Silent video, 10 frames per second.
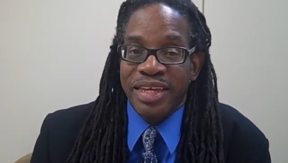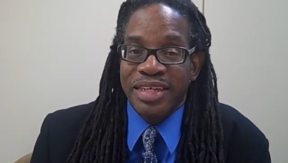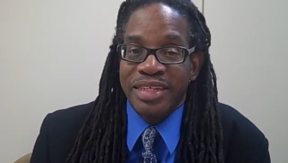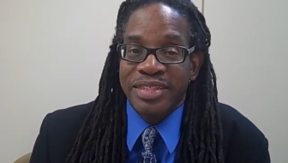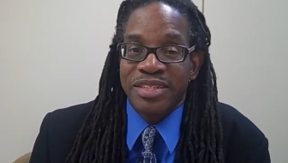
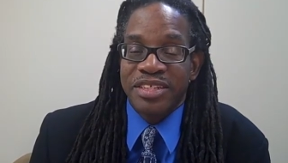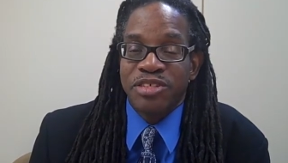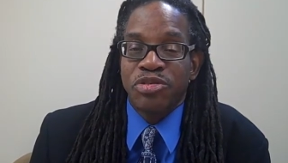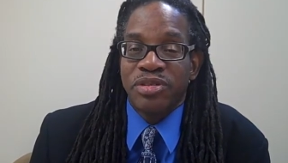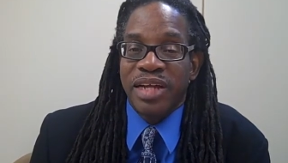in
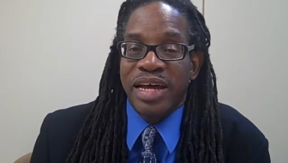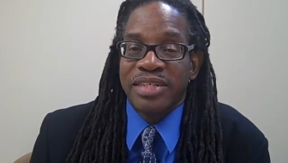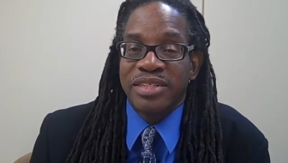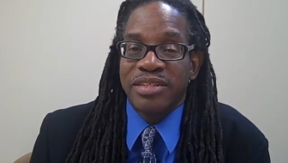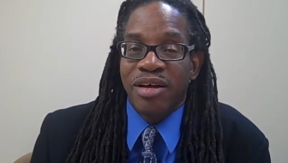
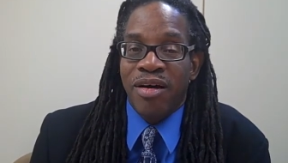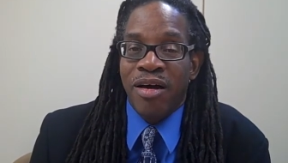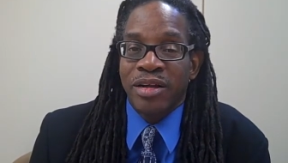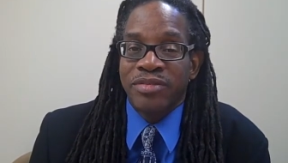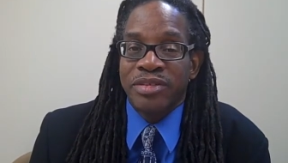centralizing
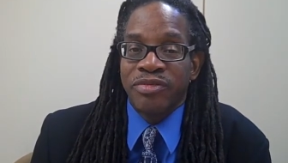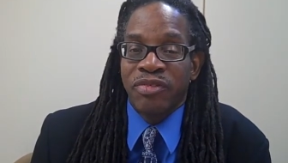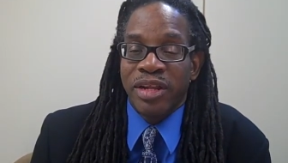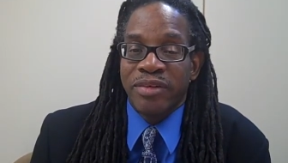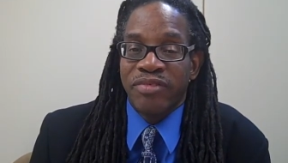all of the
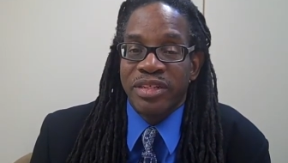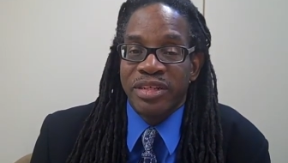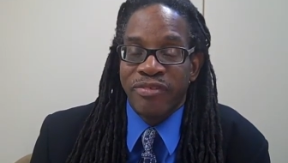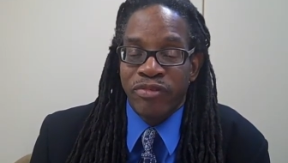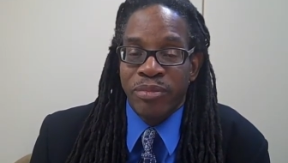relevant
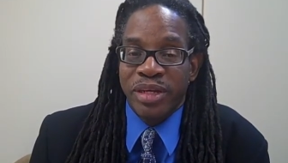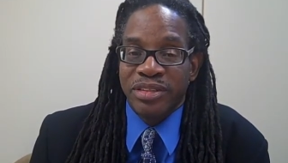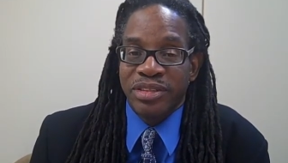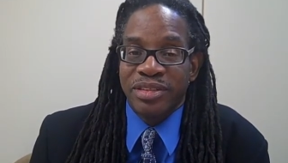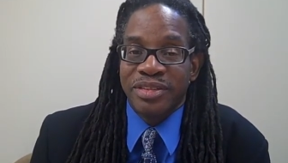
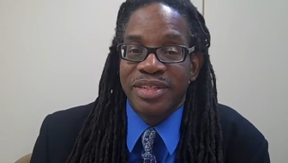information,